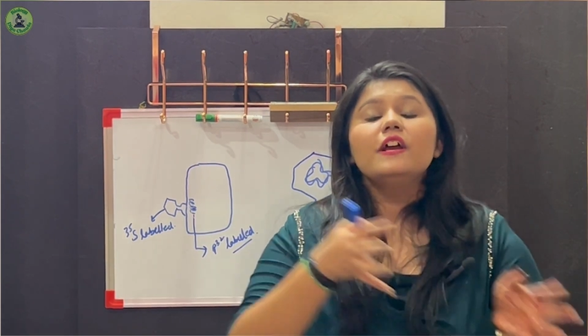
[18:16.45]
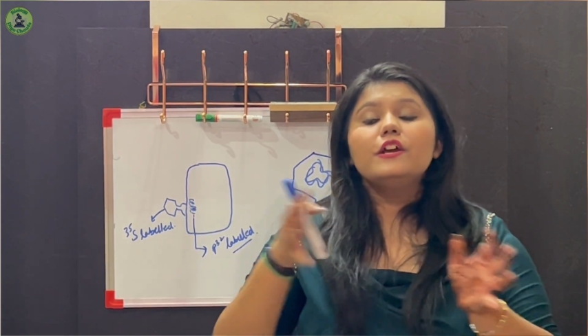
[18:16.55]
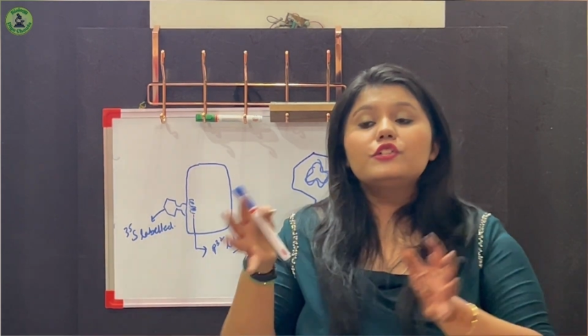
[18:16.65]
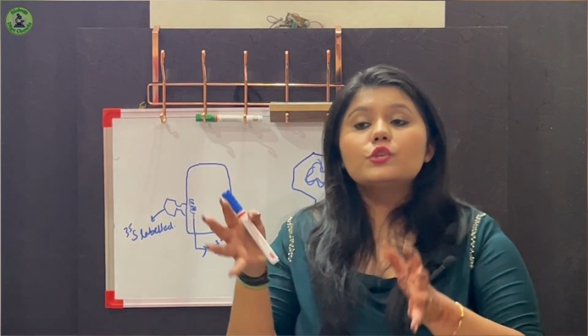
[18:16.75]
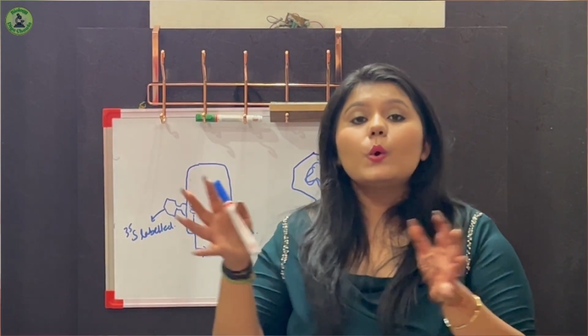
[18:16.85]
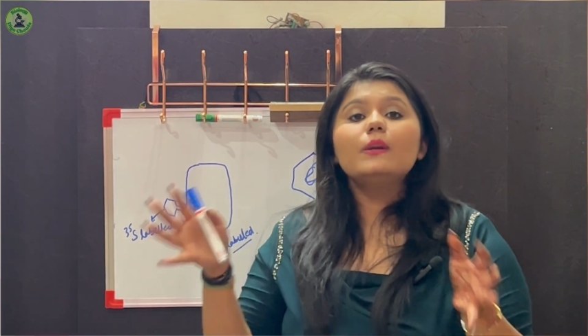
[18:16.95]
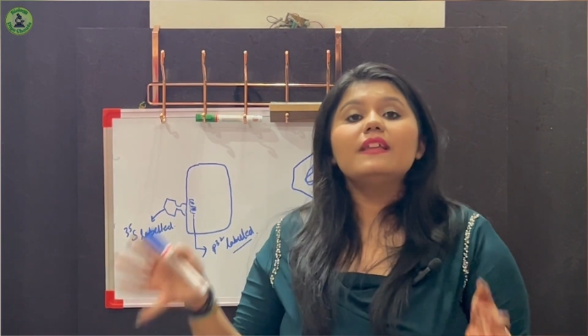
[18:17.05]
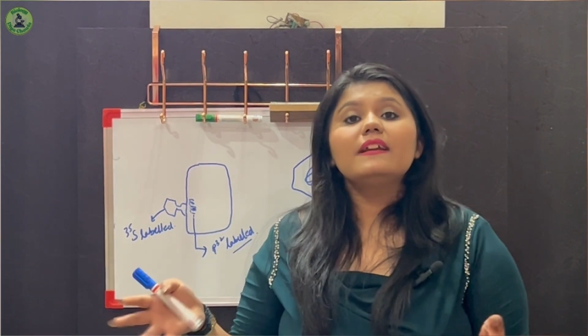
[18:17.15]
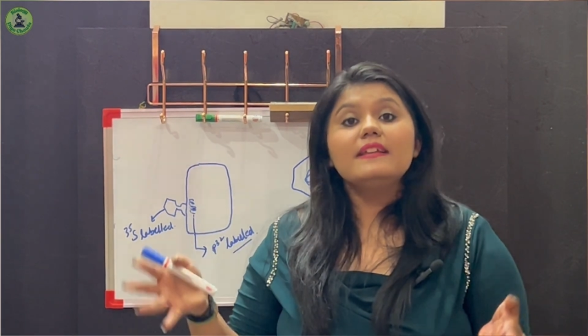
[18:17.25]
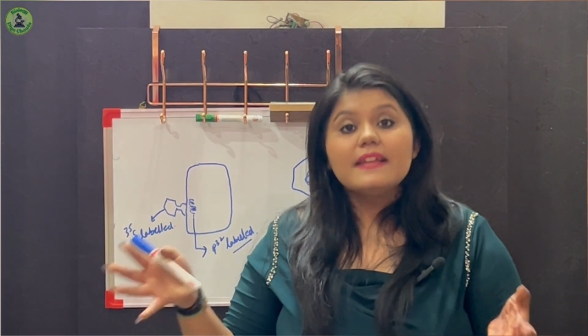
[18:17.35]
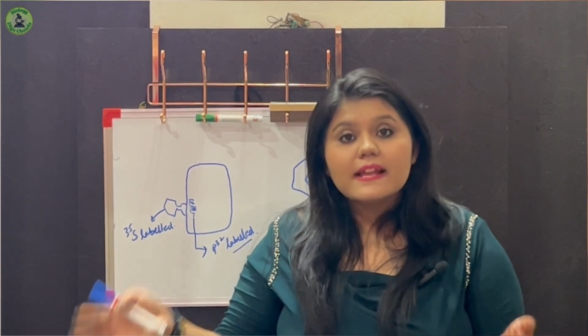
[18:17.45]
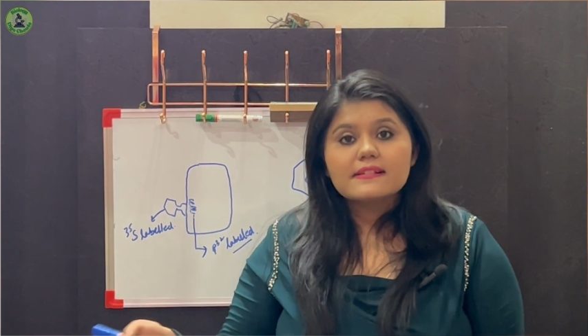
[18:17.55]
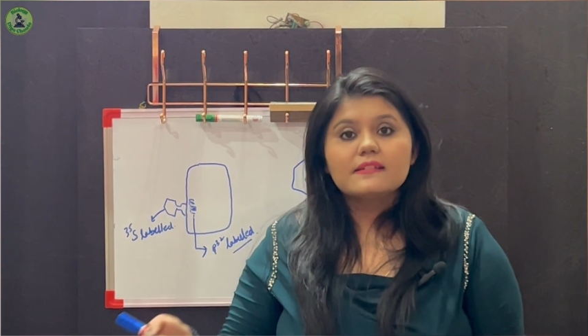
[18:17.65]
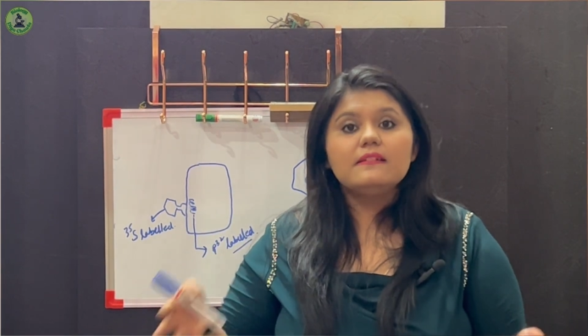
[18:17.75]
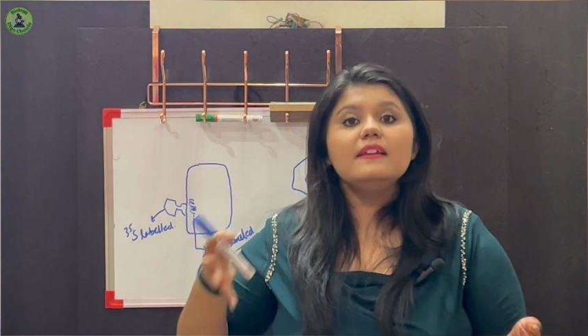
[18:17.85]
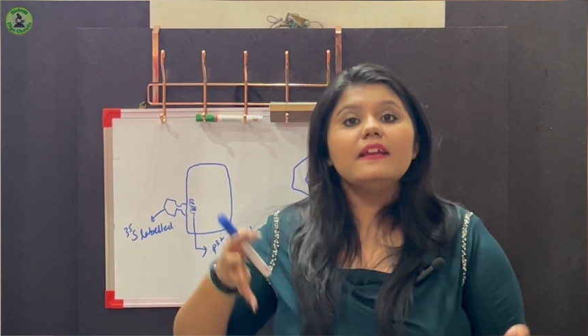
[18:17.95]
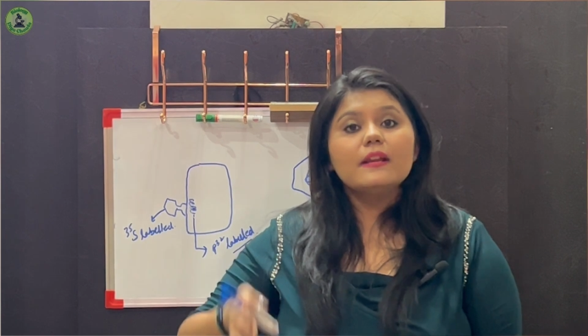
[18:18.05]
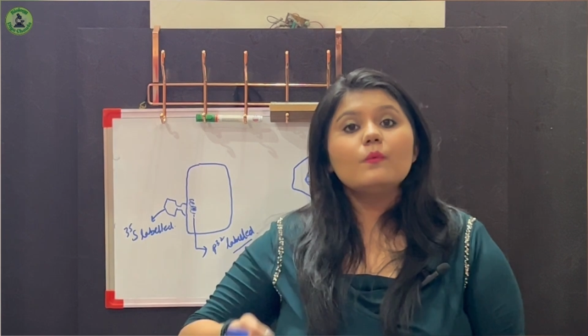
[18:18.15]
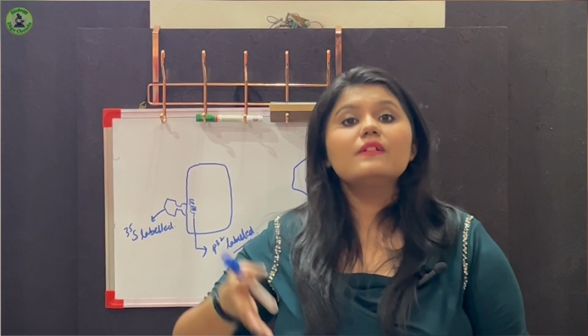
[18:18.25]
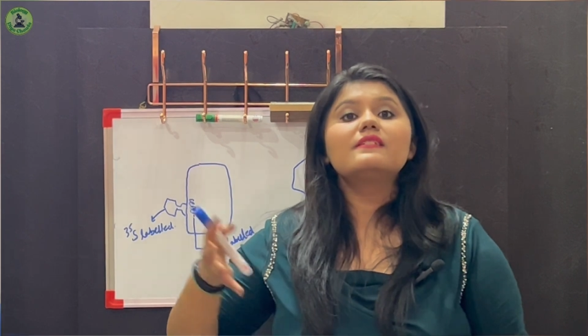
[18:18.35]
It showed that yes,
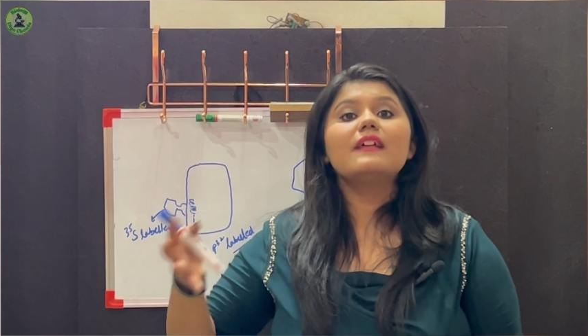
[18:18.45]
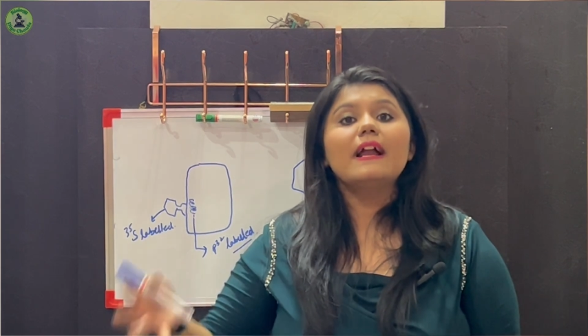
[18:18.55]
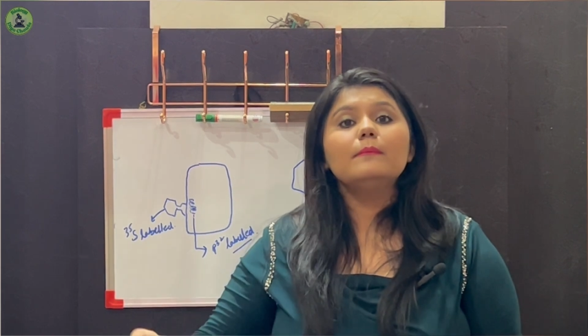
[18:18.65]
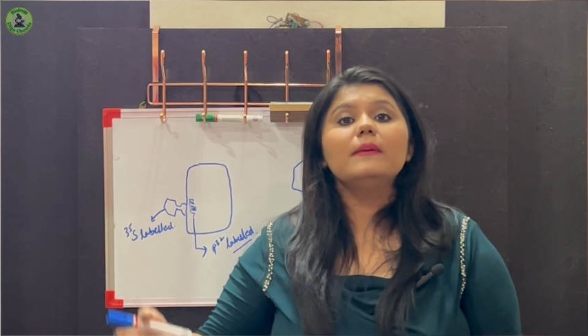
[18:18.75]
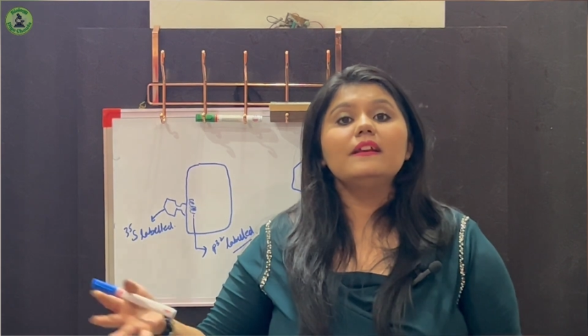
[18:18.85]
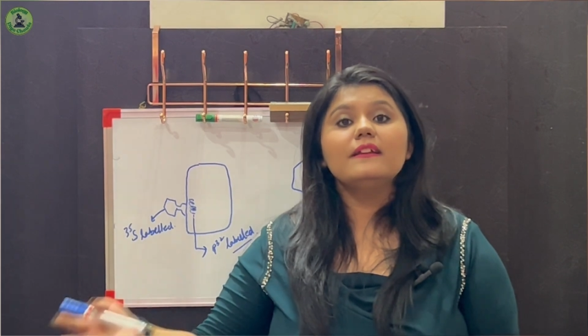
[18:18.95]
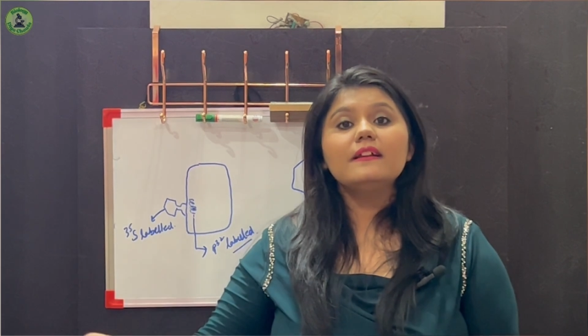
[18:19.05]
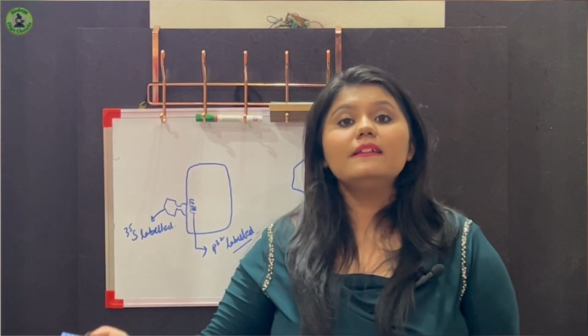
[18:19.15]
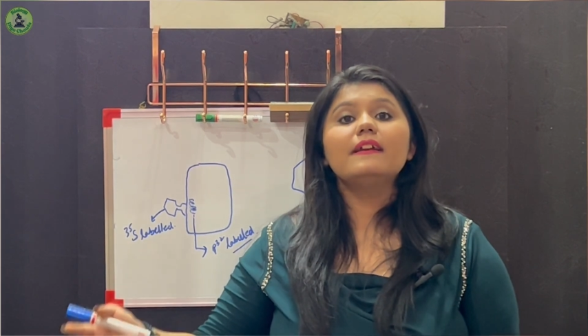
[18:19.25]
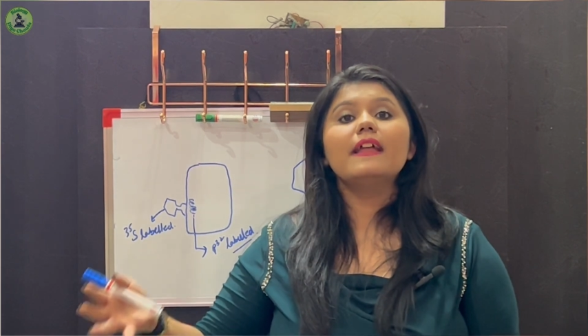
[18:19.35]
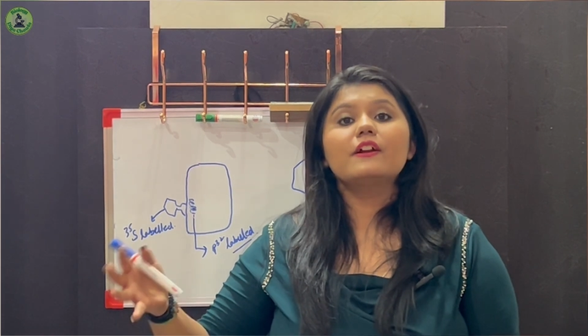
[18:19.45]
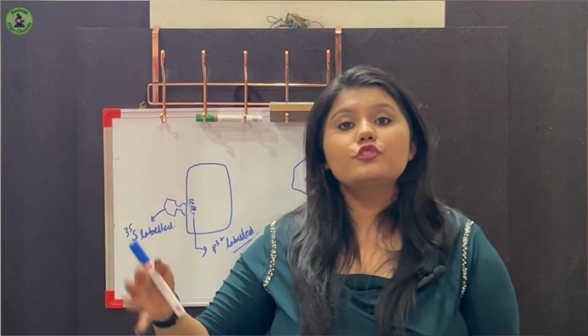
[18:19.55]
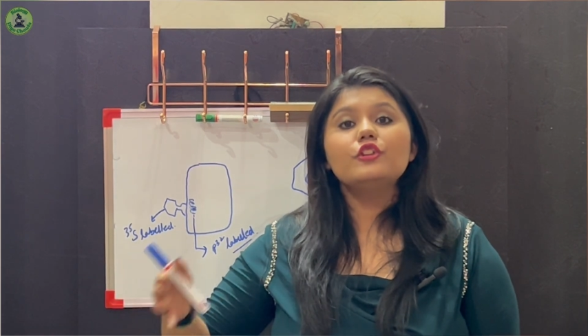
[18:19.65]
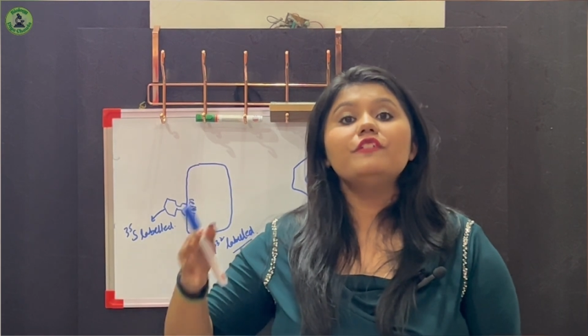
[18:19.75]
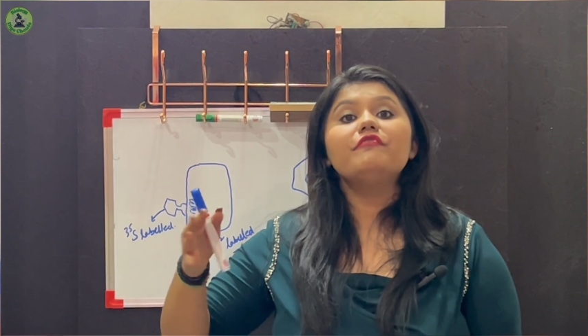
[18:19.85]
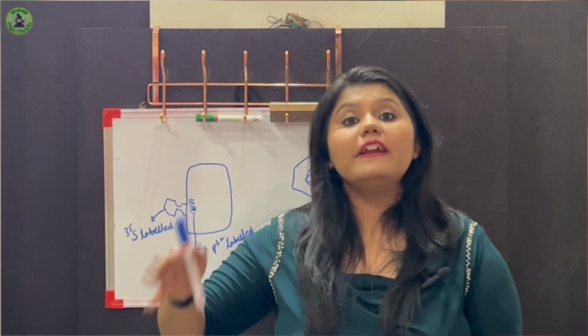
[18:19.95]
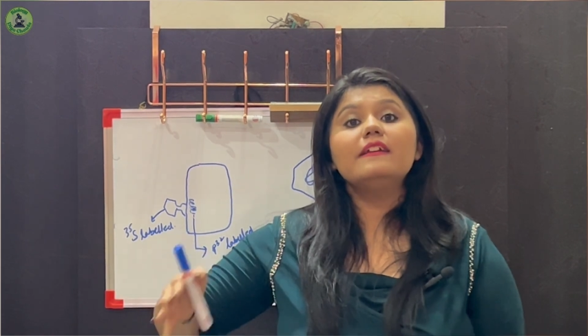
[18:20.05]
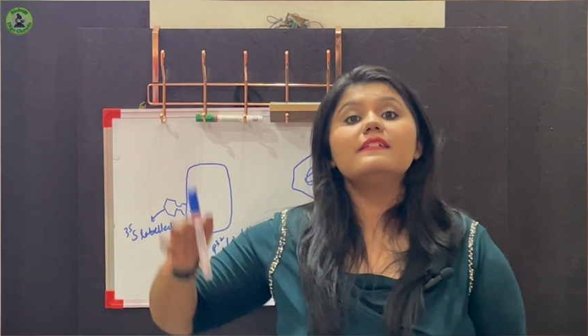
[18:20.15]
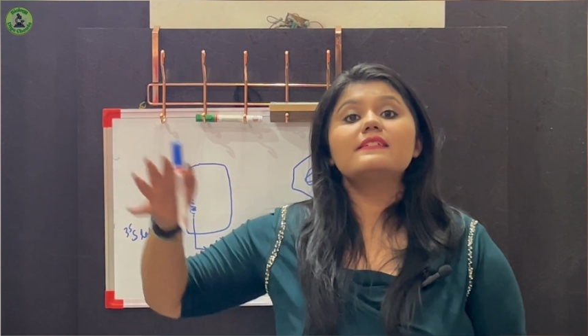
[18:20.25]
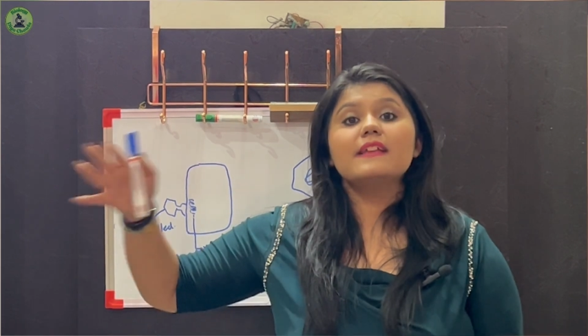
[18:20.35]
DNA was that material that actually
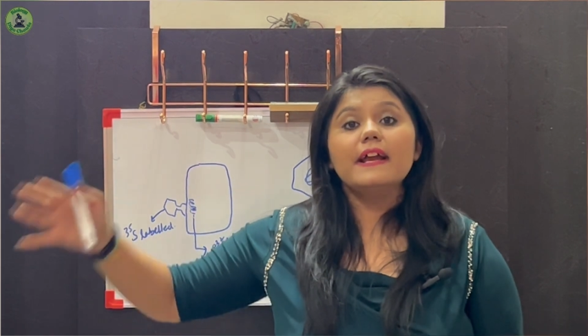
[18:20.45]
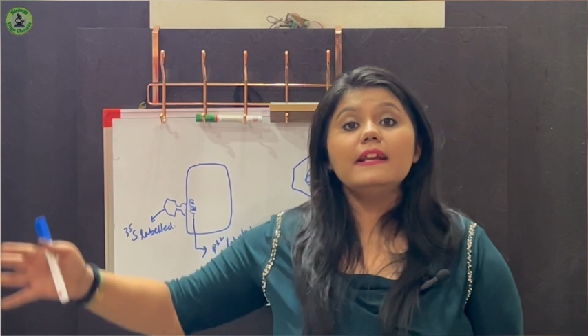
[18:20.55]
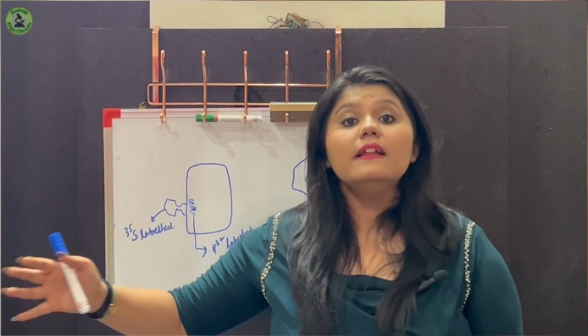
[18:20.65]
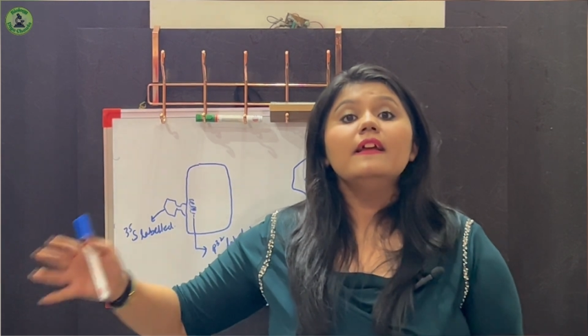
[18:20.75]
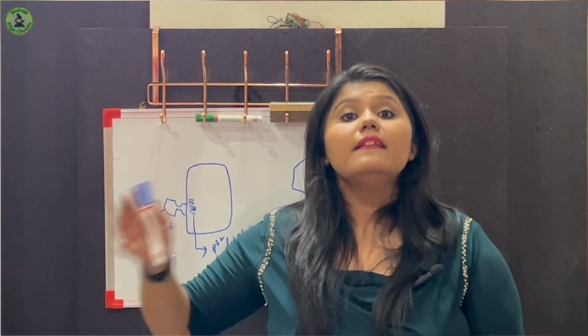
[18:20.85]
went inside,